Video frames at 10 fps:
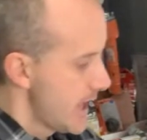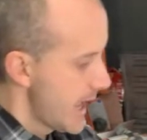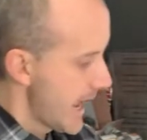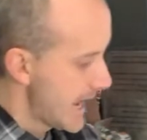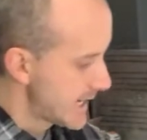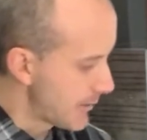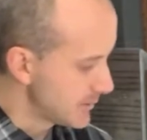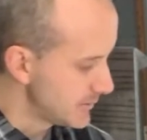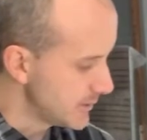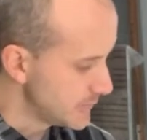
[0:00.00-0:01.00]
And I'm
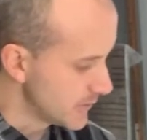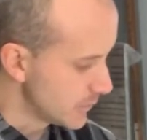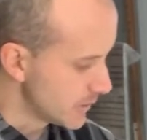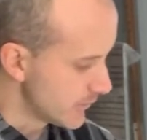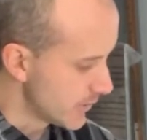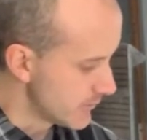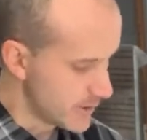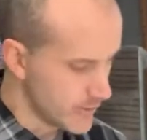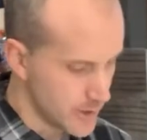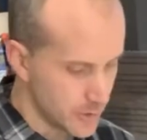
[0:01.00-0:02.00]
going to be using one of our
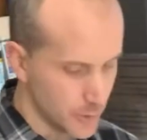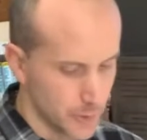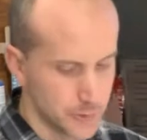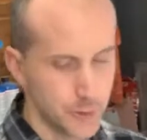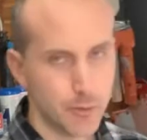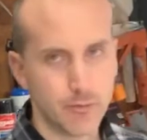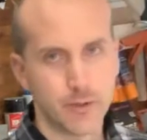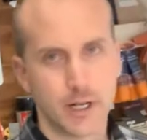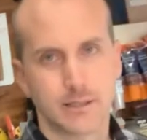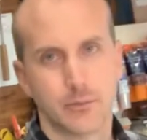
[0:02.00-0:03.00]
very cool, super
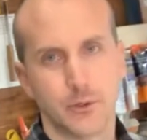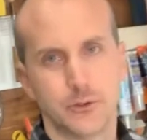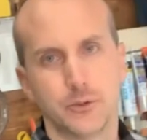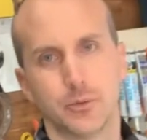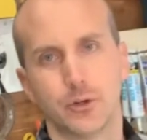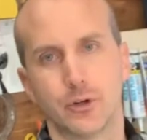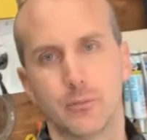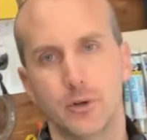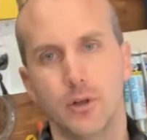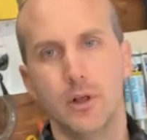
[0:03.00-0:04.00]
flexible, super
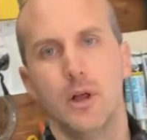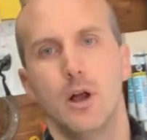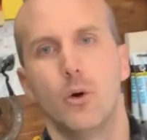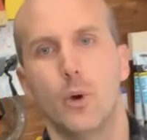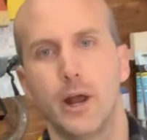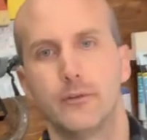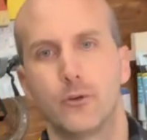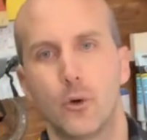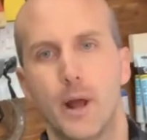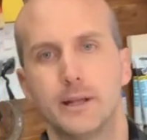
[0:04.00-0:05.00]
durable, wide
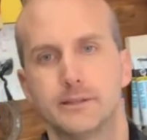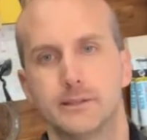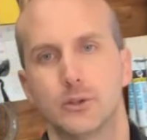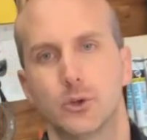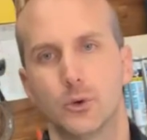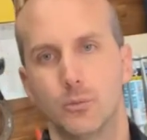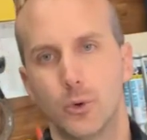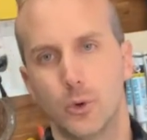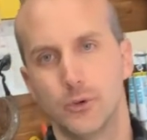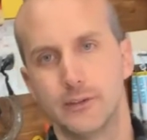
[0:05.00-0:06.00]
format silicone
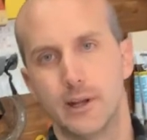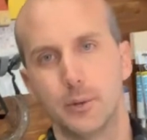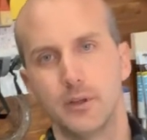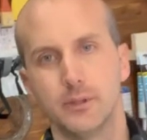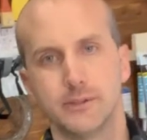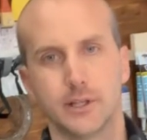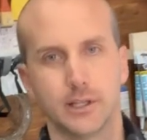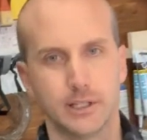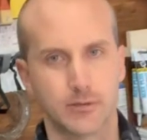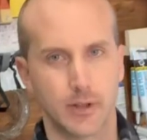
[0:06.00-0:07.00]
molds. Now we've been selling
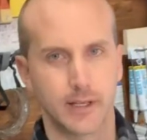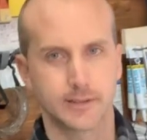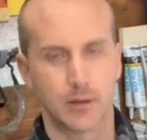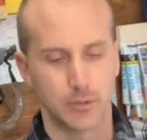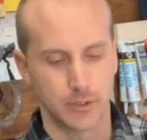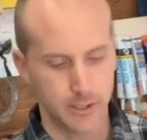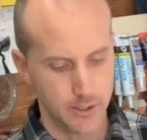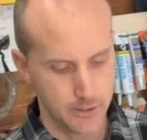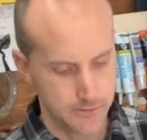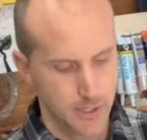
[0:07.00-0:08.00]
these for the last couple of
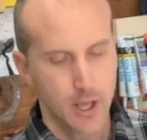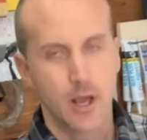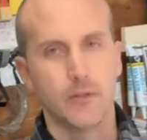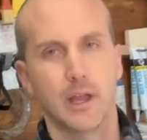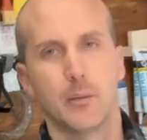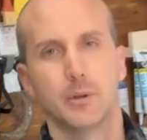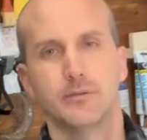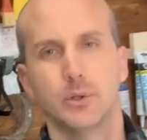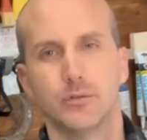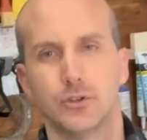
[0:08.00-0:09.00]
years. They come in a
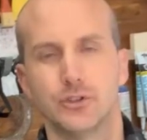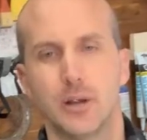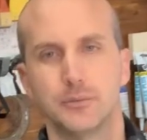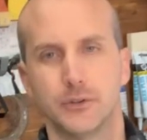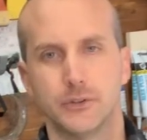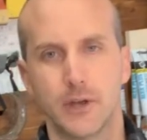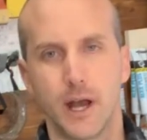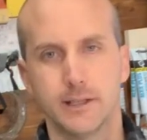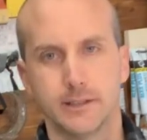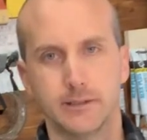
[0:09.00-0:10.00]
few different shapes and
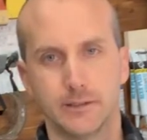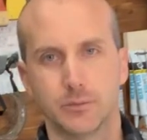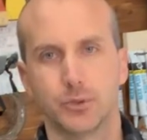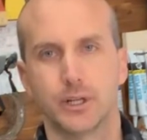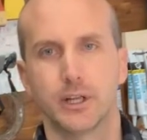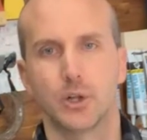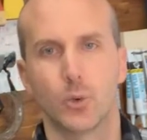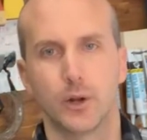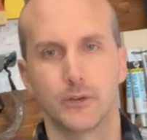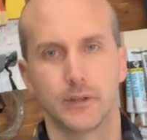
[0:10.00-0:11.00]
sizes. This particular
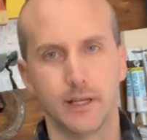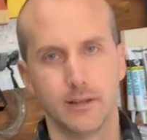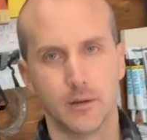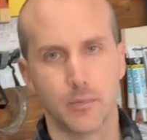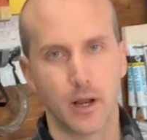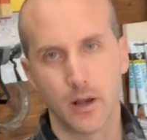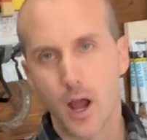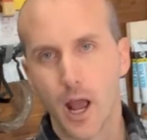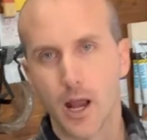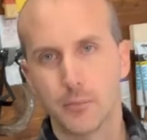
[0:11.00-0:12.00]
one is an
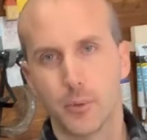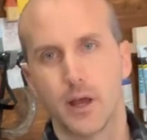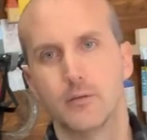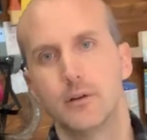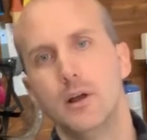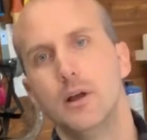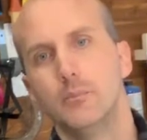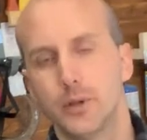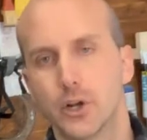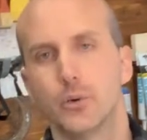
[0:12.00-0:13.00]
18x9, but we have
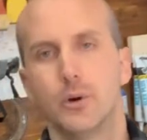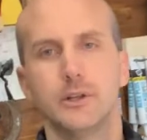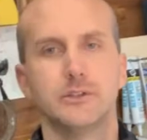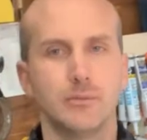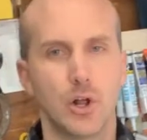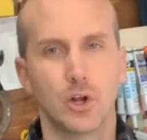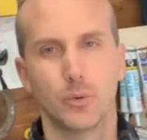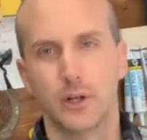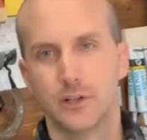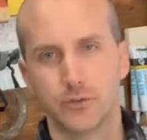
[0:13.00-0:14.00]
bigger ones, smaller
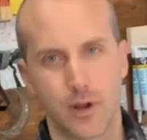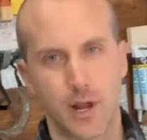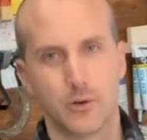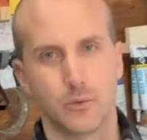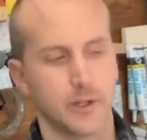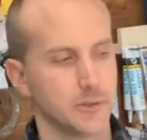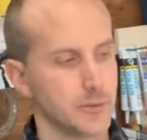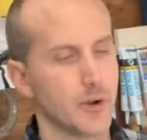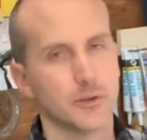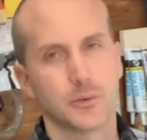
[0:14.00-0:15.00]
ones, round ones.
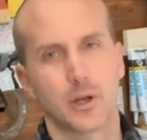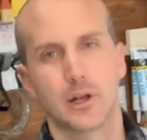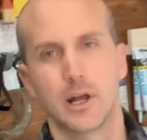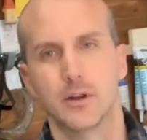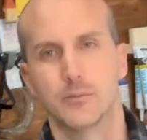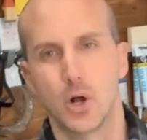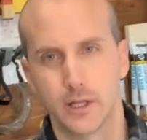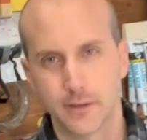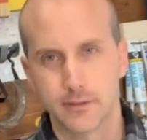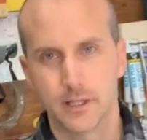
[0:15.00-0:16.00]
We've also got a line of
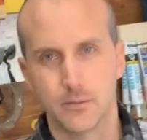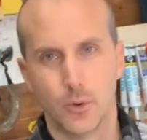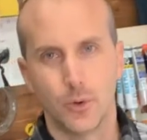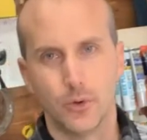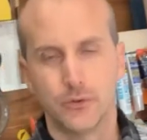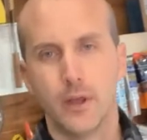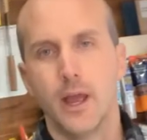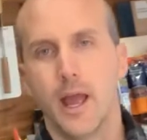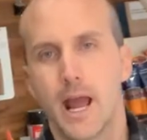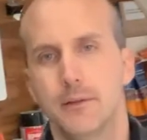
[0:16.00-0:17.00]
polyethylene molds,
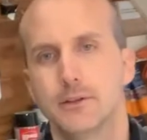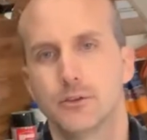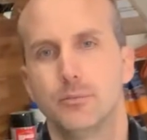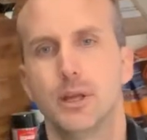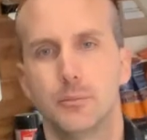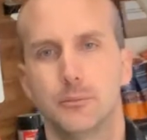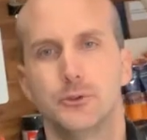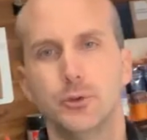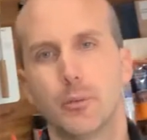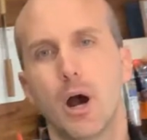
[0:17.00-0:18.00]
and these have become
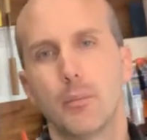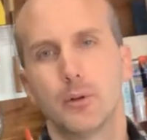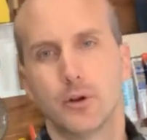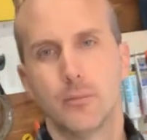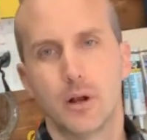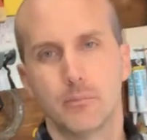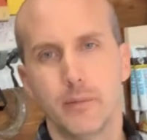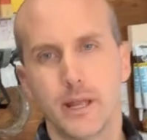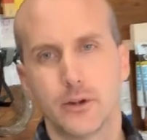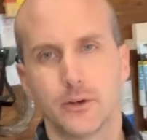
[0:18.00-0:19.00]
super popular among
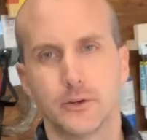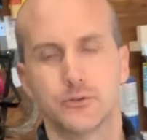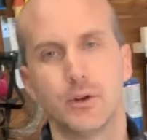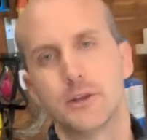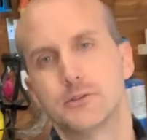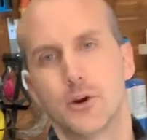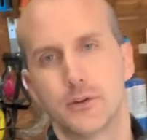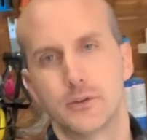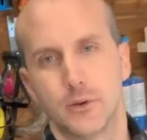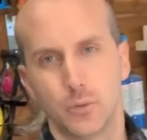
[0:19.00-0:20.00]
makers, resin
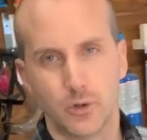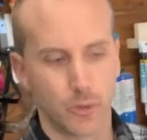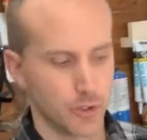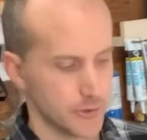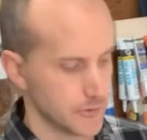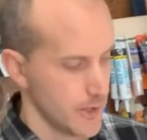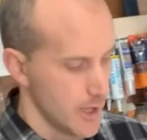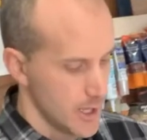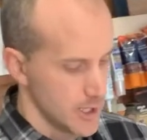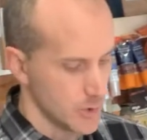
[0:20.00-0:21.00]
artists, and woodworkers.
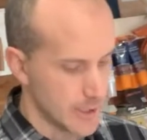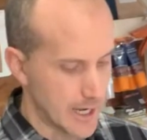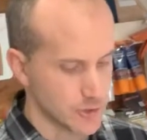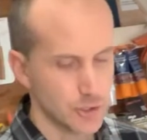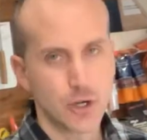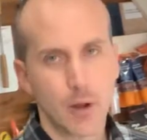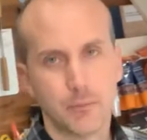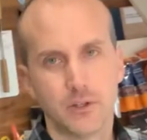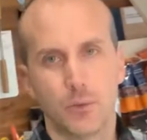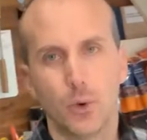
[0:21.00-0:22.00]
You can actually shop
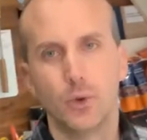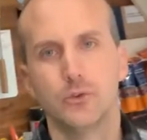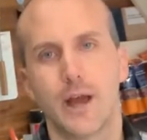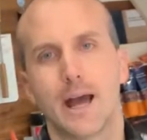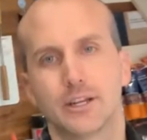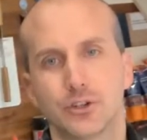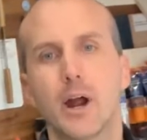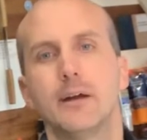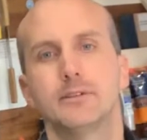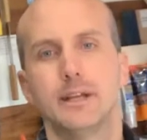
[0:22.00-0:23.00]
these molds at
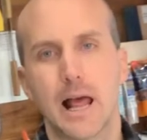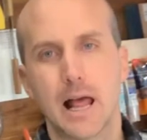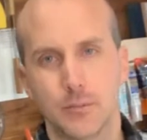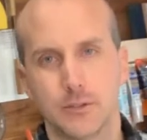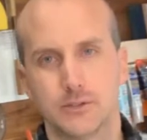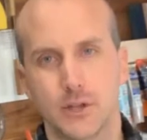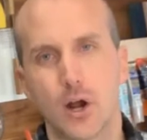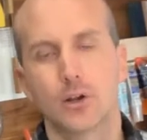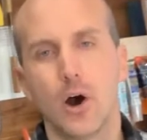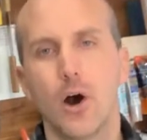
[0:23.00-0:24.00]

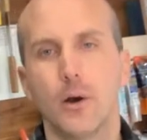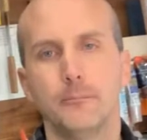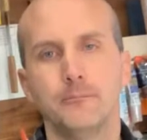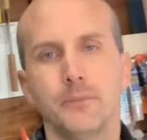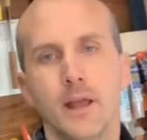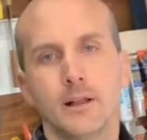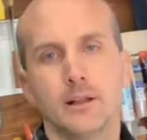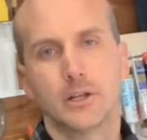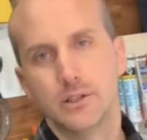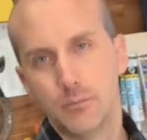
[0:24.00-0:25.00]
craftedelements.com.
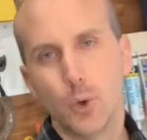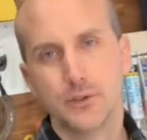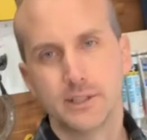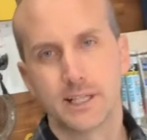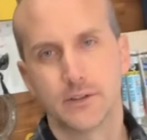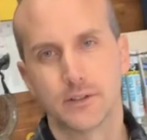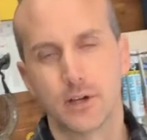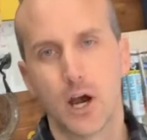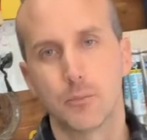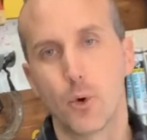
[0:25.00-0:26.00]
Click on the molds link at the
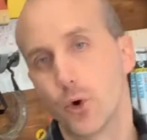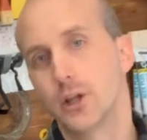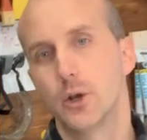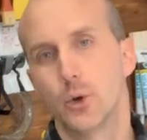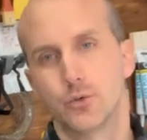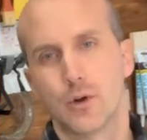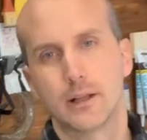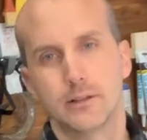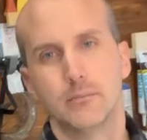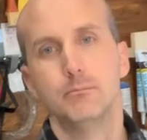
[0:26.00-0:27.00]
top, or you can go
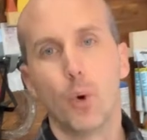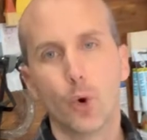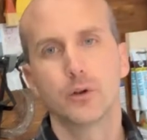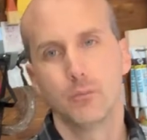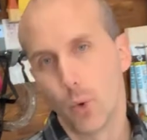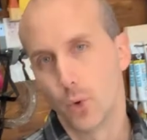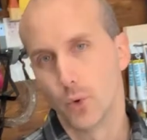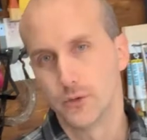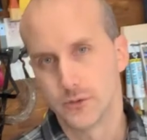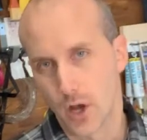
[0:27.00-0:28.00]
directly to
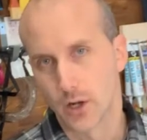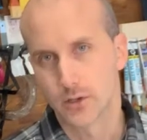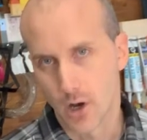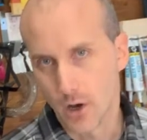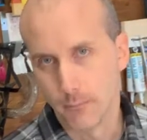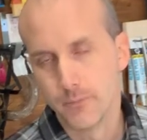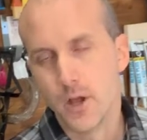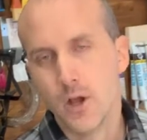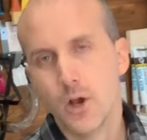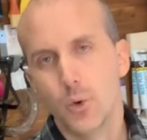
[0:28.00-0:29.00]
boardmolds.com,
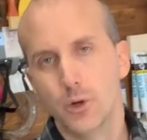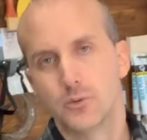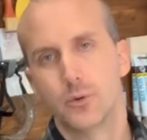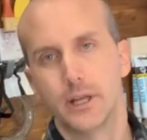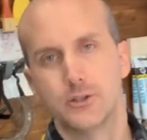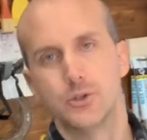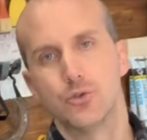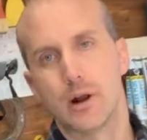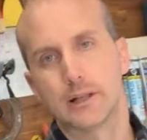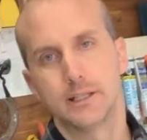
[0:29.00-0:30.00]
which will get you
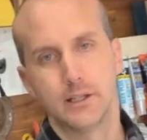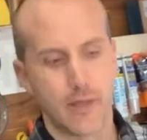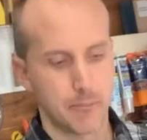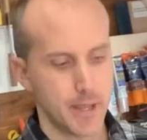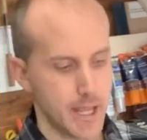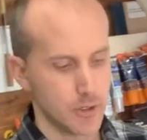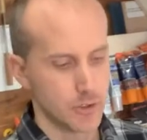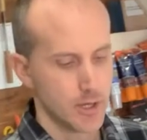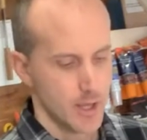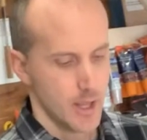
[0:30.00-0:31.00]
directly to that
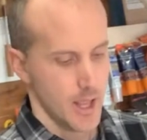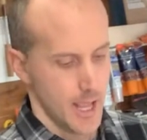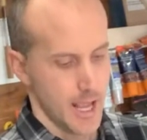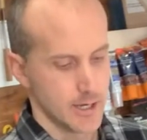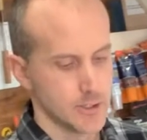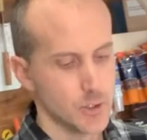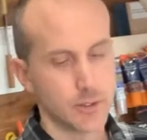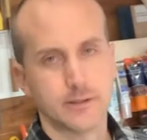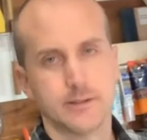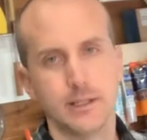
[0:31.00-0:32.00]
page. And you
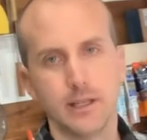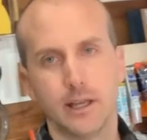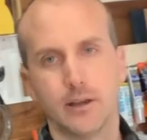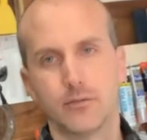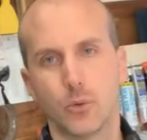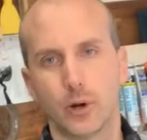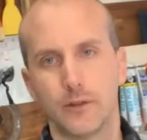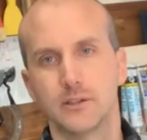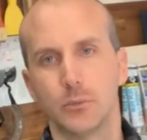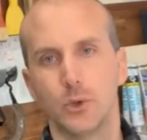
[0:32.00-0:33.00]
can see if one of
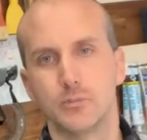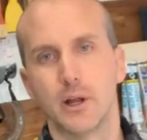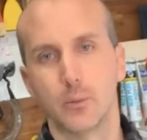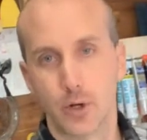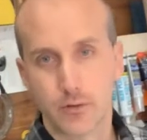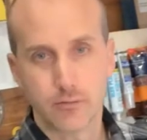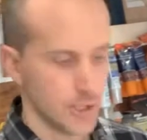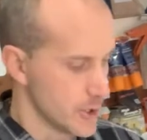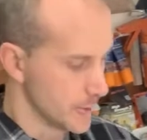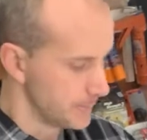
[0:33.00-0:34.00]
these molds might work for
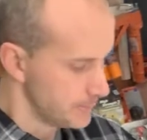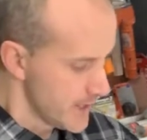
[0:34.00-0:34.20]
you.